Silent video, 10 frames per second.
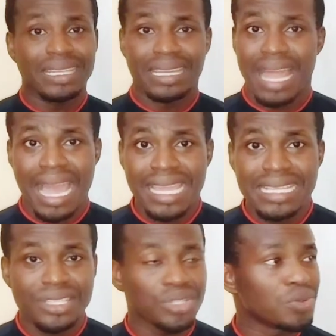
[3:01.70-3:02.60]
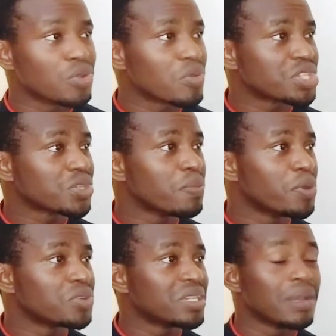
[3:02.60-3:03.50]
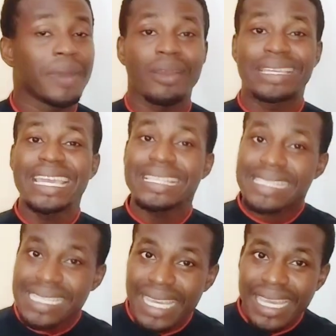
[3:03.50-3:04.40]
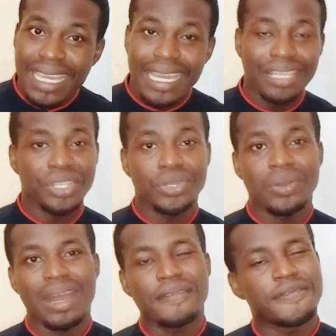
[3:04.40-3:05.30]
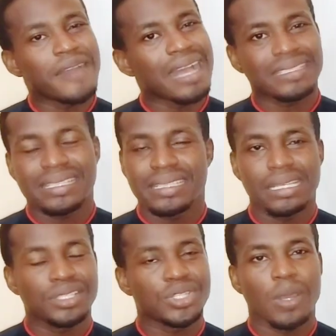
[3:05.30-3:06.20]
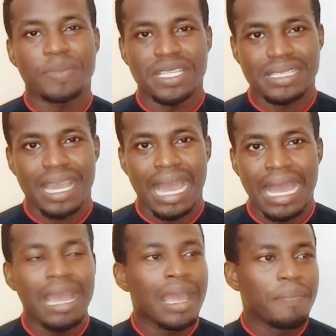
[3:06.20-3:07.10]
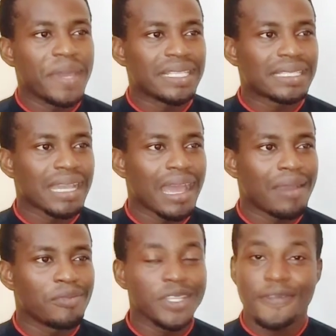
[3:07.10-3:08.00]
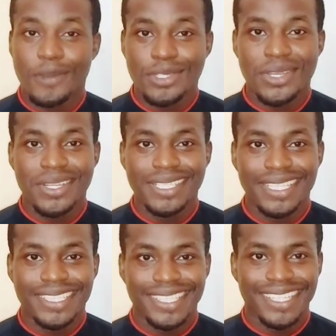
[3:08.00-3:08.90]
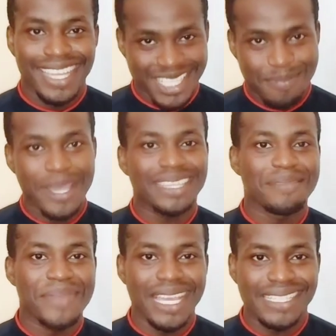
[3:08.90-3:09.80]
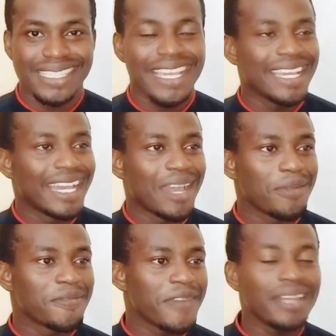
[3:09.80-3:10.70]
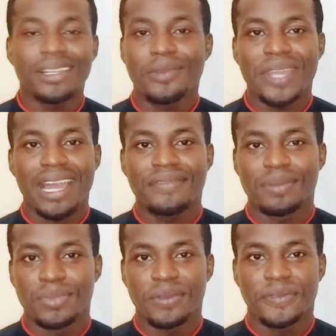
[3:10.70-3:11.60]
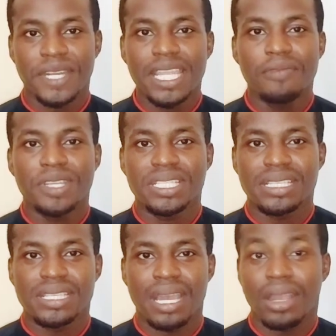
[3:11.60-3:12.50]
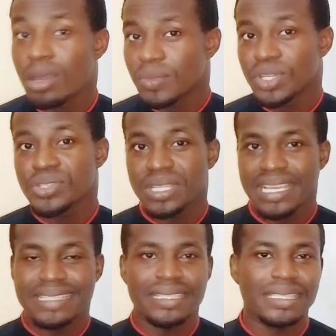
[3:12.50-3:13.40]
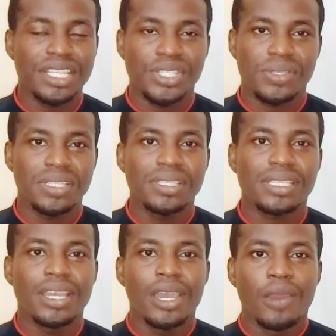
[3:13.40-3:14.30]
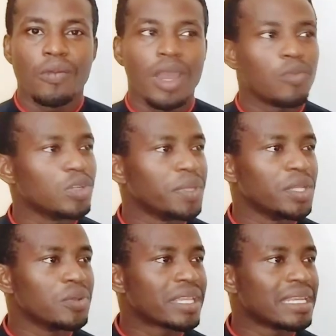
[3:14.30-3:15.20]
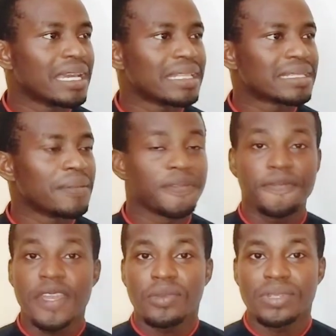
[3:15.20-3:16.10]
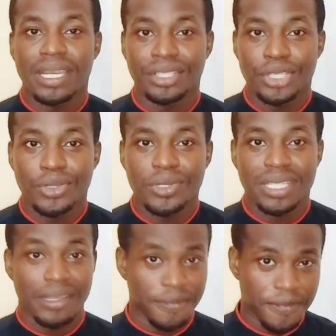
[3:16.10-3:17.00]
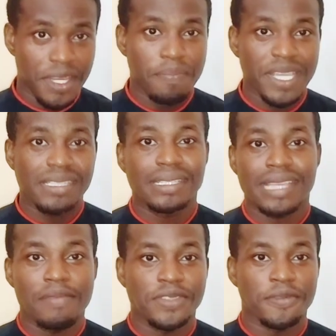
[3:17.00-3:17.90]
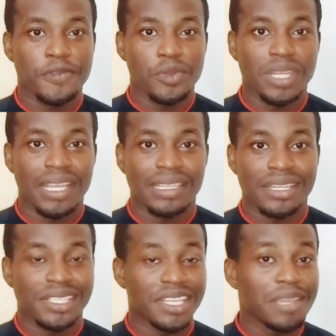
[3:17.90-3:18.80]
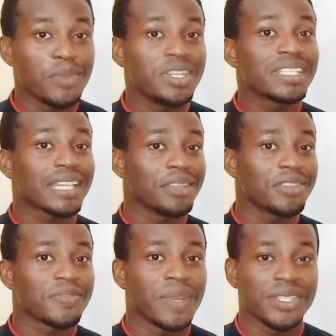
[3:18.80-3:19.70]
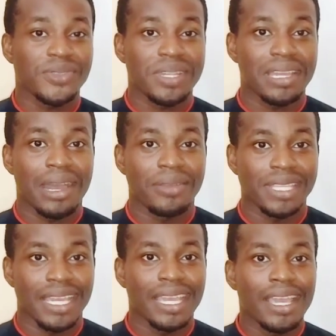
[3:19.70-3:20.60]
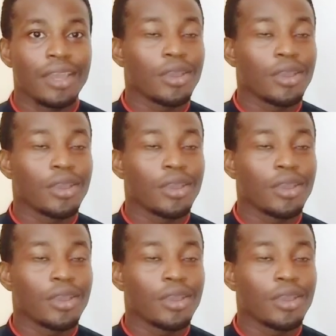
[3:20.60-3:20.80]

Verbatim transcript: and the light, you know, question bordering about heat. And you know how vast these topics are, but uh, with Photon, expect the best. And finally, we have the book three, which is uh, common to the S S three students, where we'll be looking at um, field. And you know there are three basic types of field, and there's a mnemonic I use for my student out there